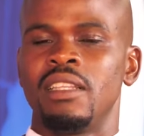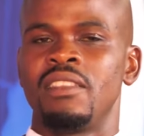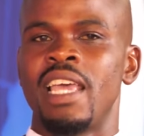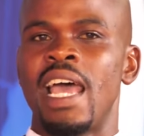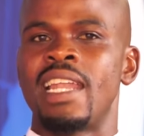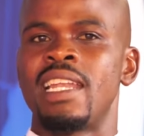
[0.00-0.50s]

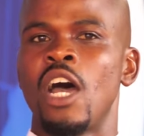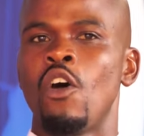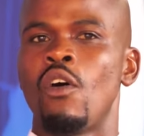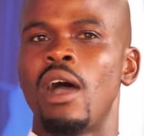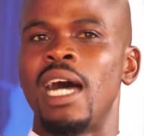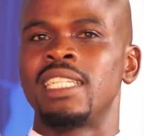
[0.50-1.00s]
they are
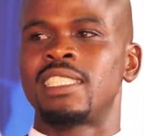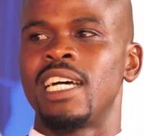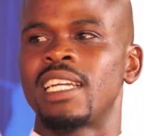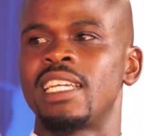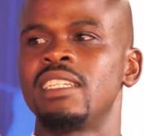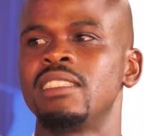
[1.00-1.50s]
now
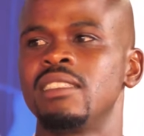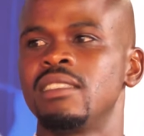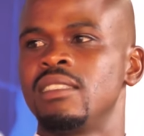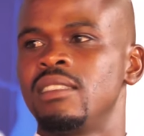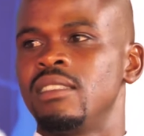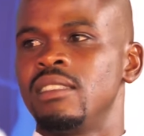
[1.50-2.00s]
attacking
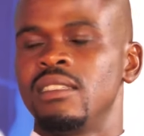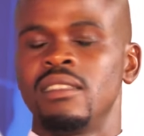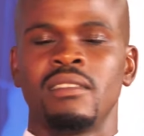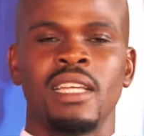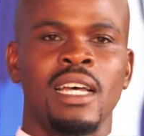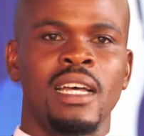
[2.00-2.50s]

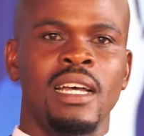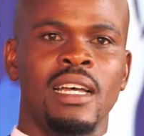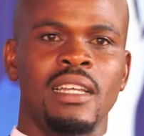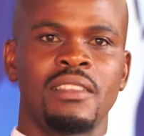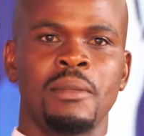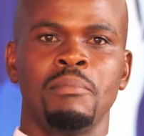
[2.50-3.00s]

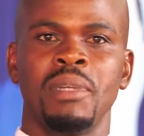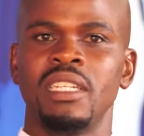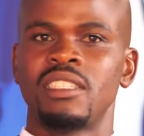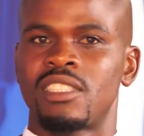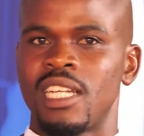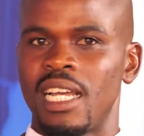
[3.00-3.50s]
the
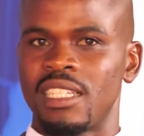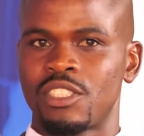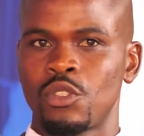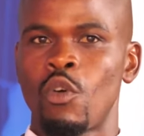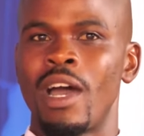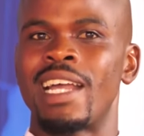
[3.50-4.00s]

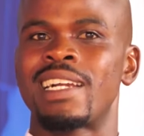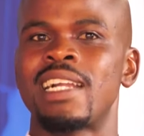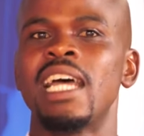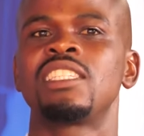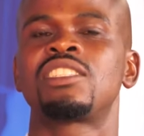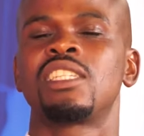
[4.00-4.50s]
ministers who are
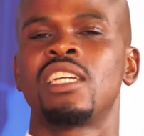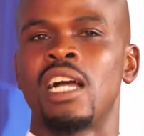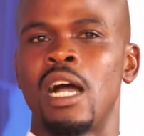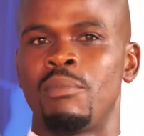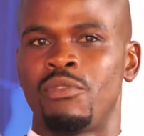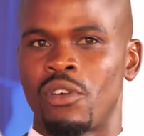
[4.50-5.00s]
rising
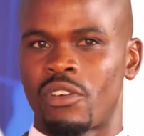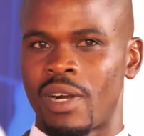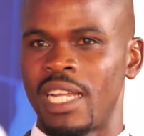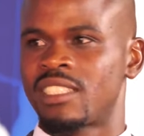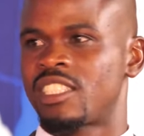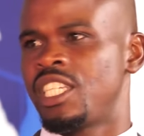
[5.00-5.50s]
up for
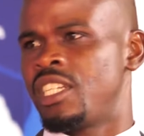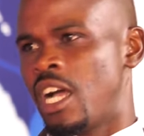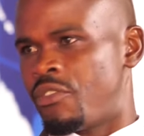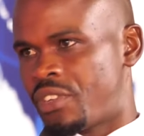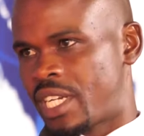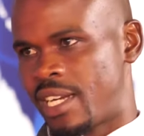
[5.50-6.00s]
Christ in
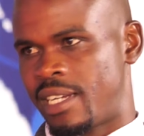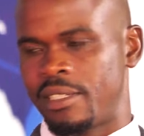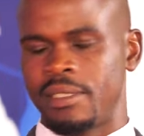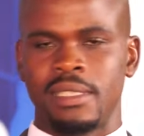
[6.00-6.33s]
Africa.